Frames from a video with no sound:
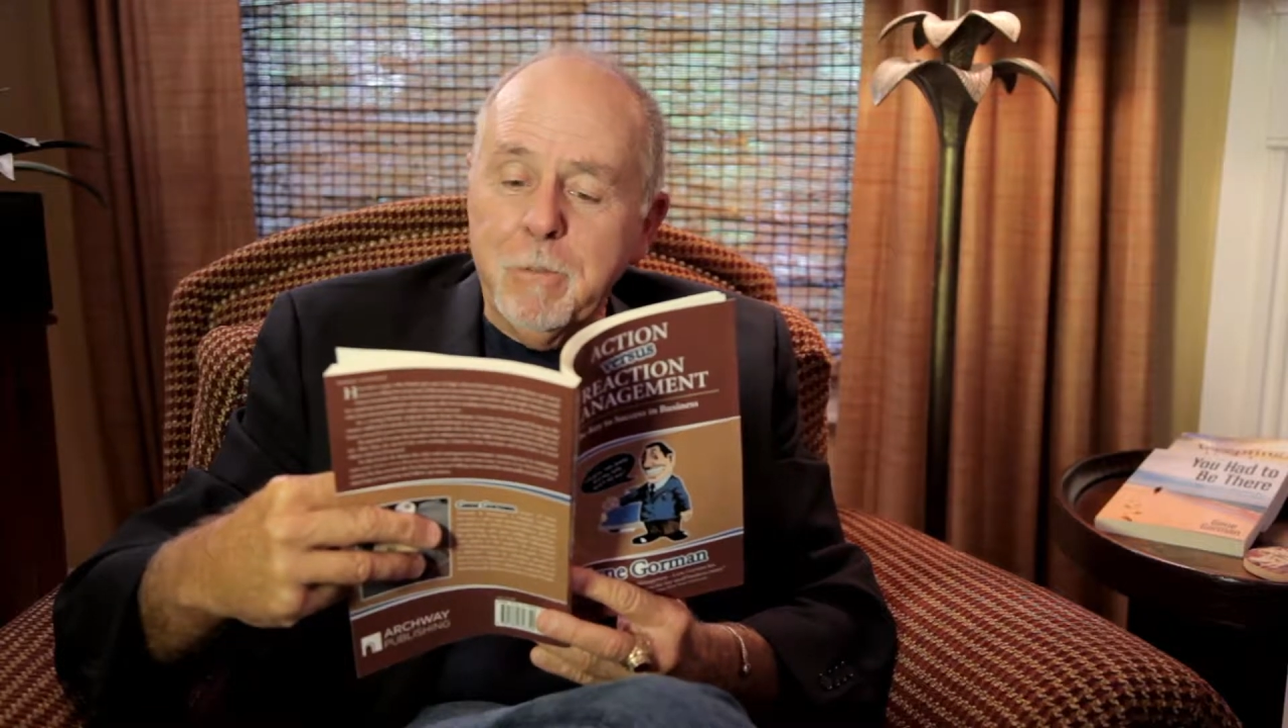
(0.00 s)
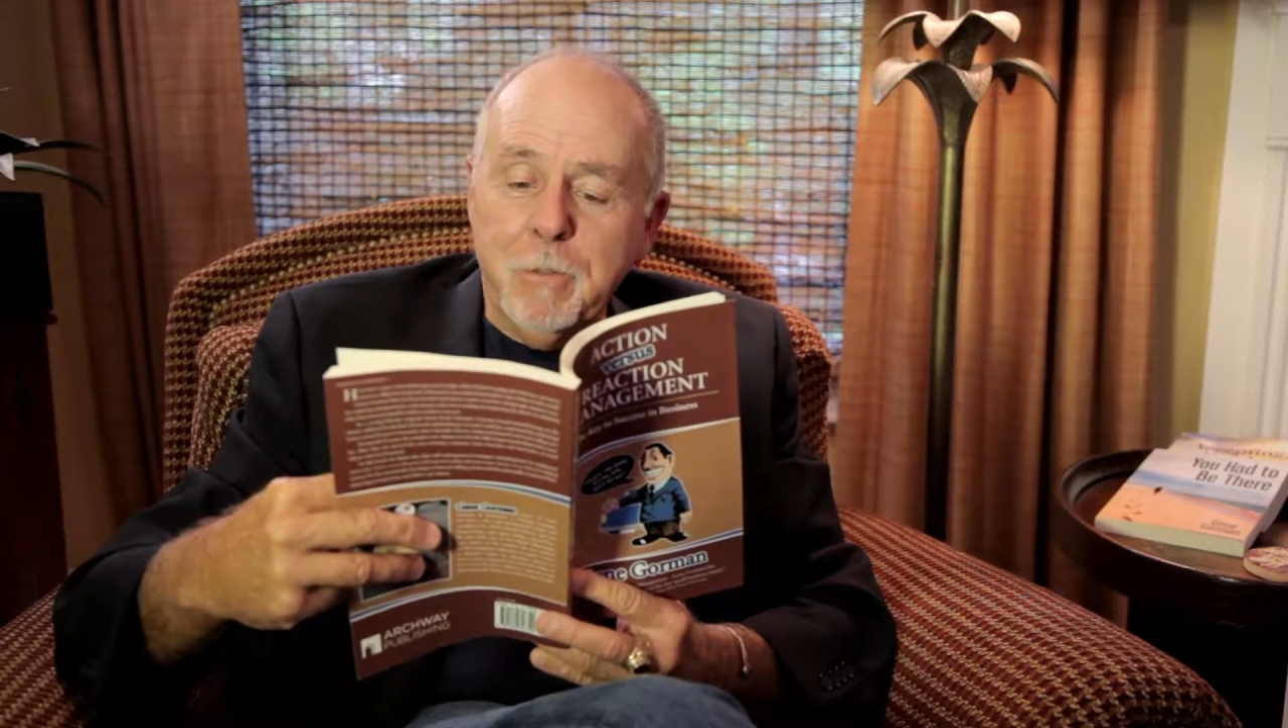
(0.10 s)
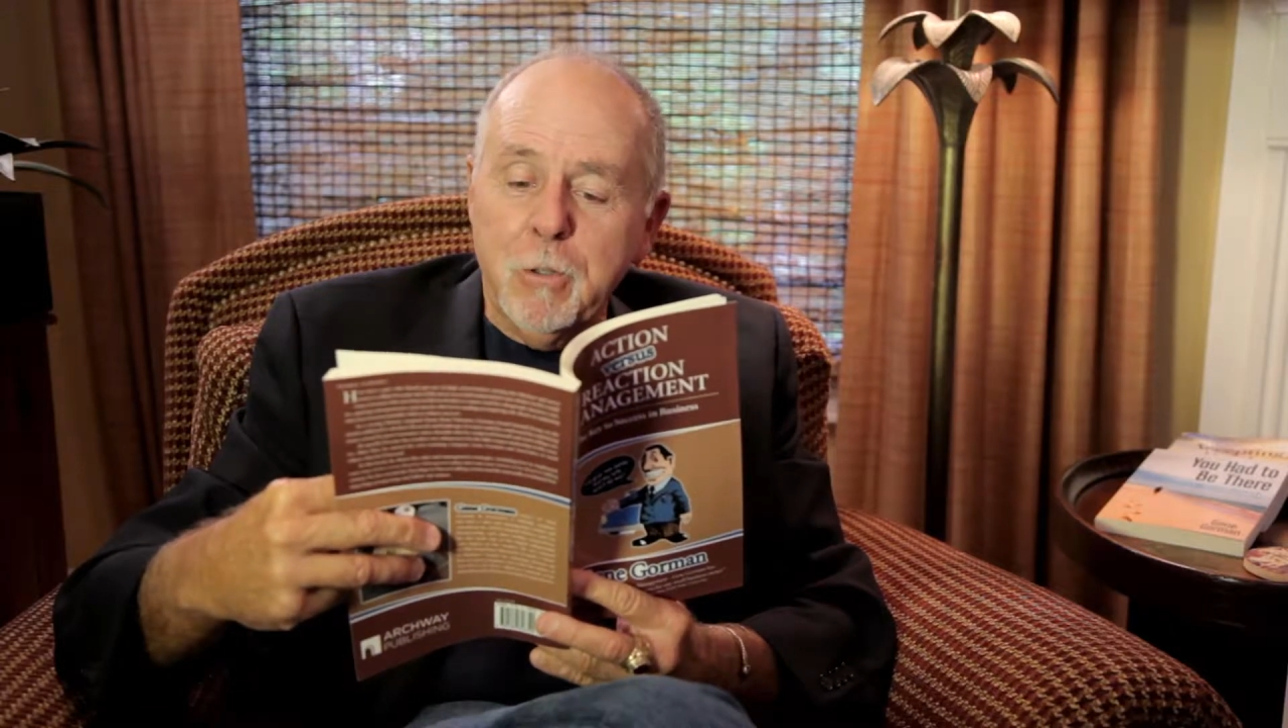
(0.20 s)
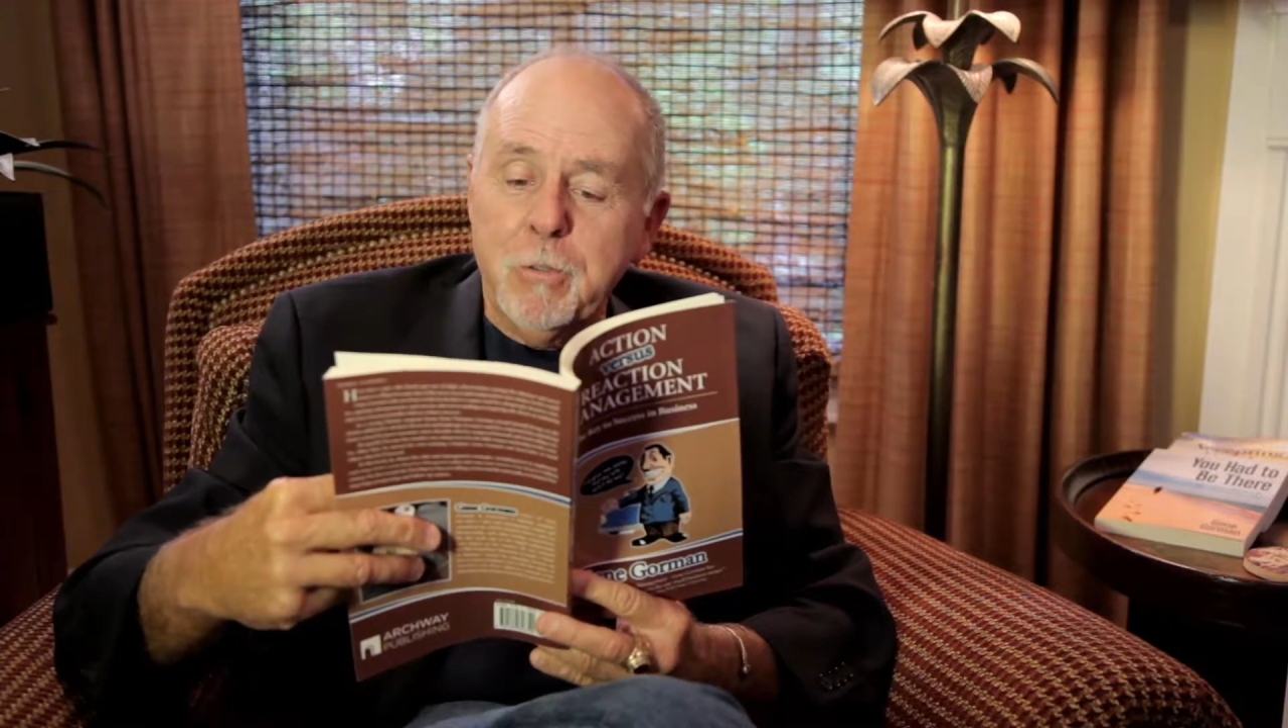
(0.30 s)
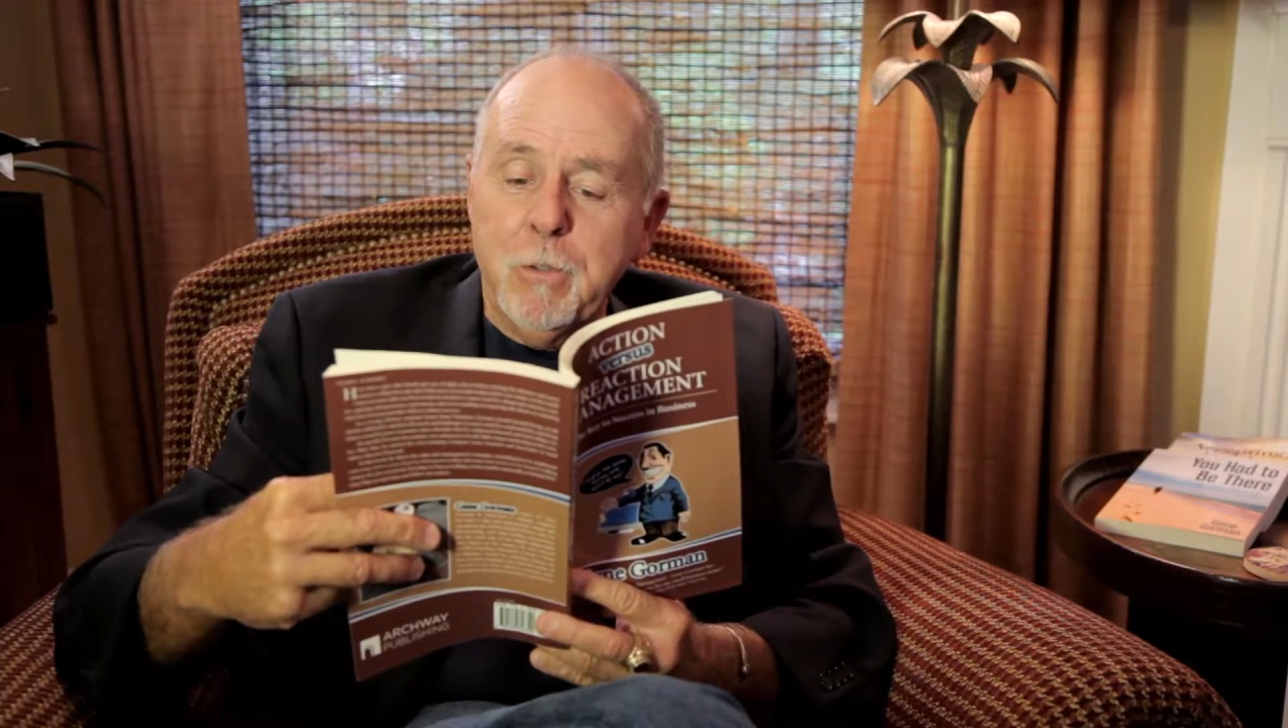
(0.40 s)

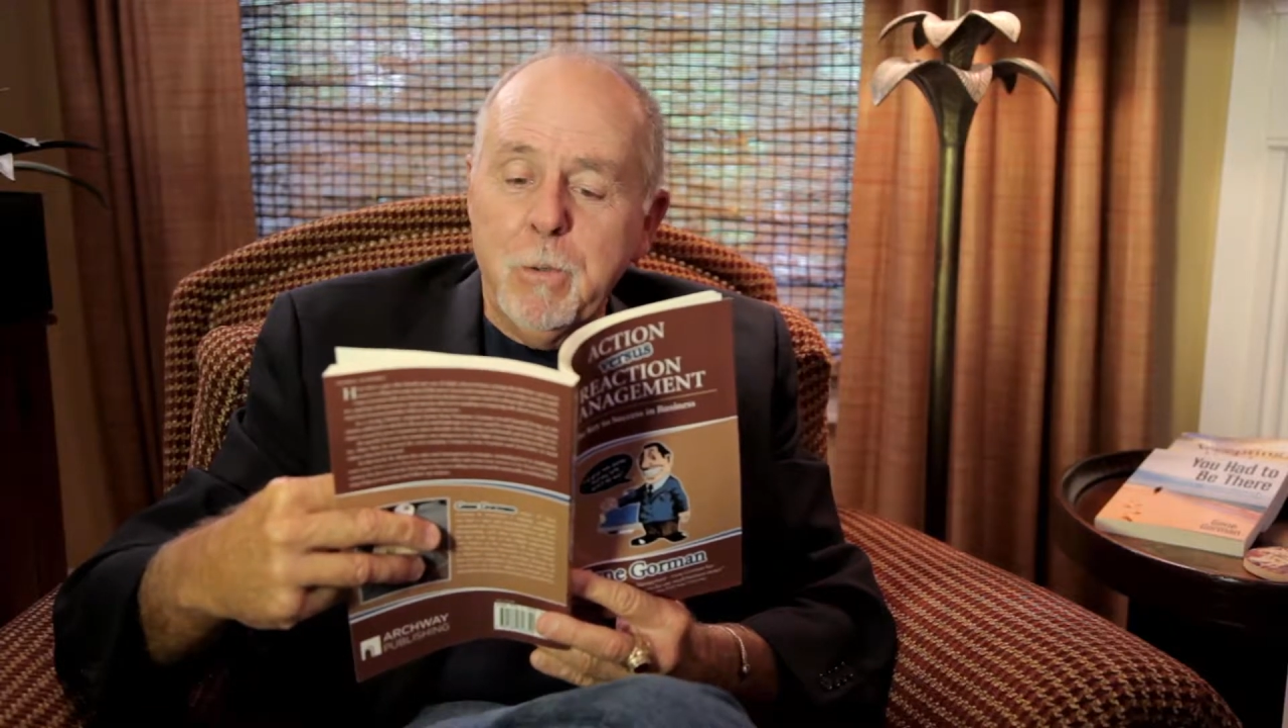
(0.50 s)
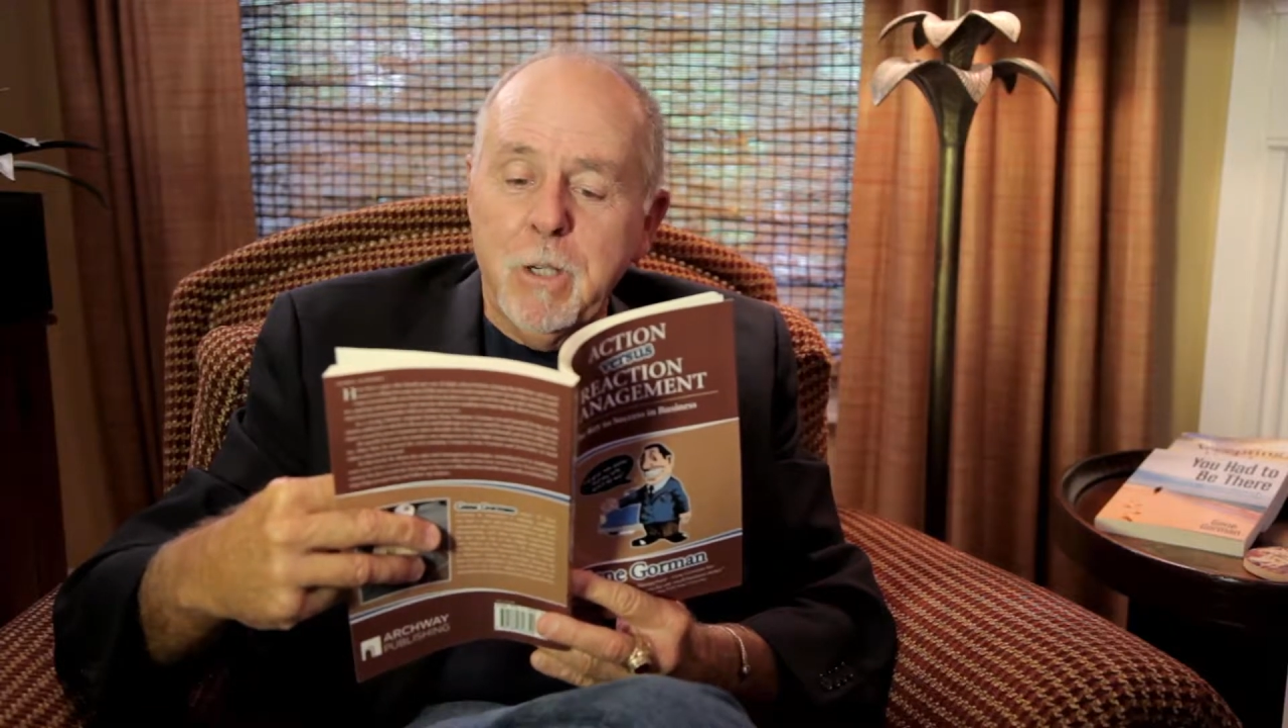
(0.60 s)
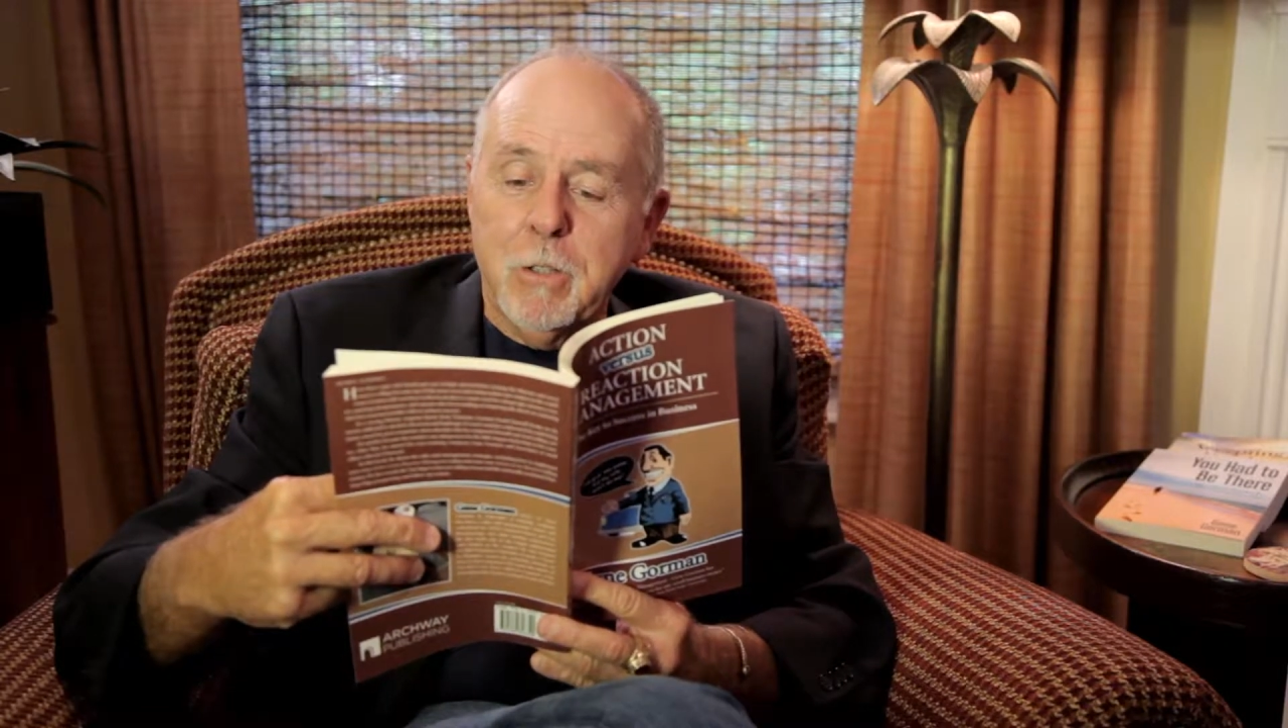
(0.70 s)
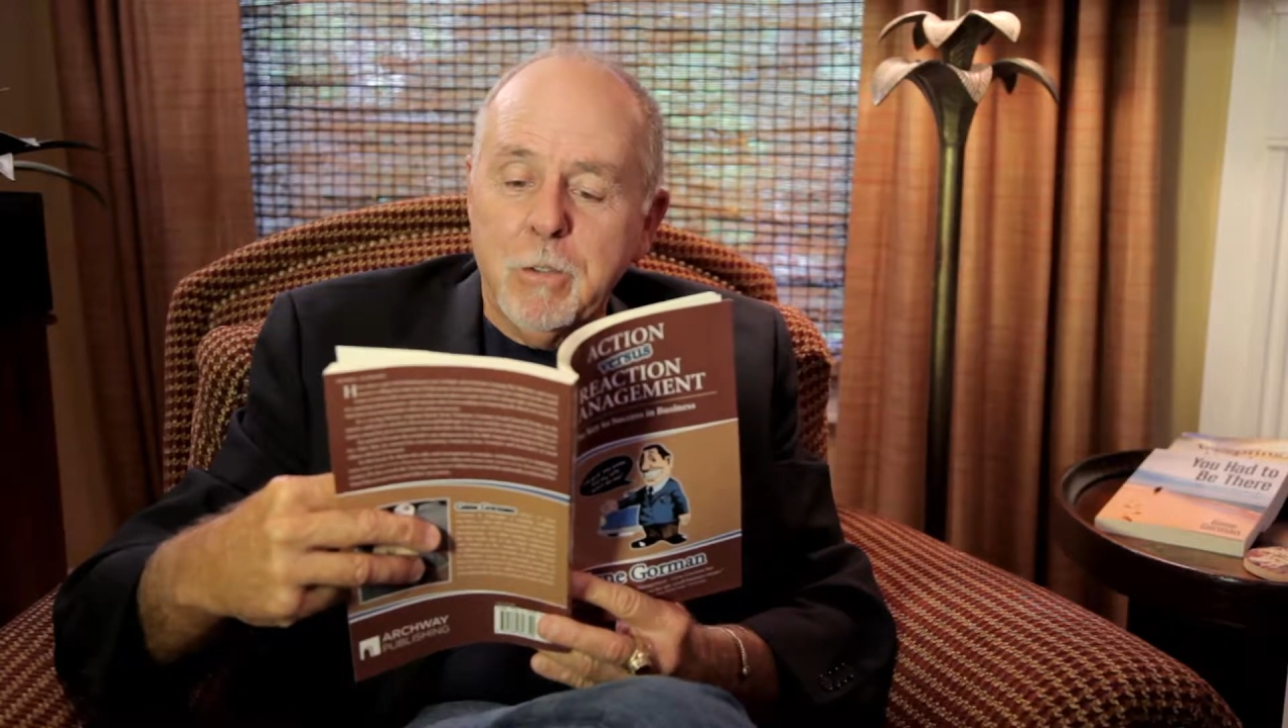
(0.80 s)
first few years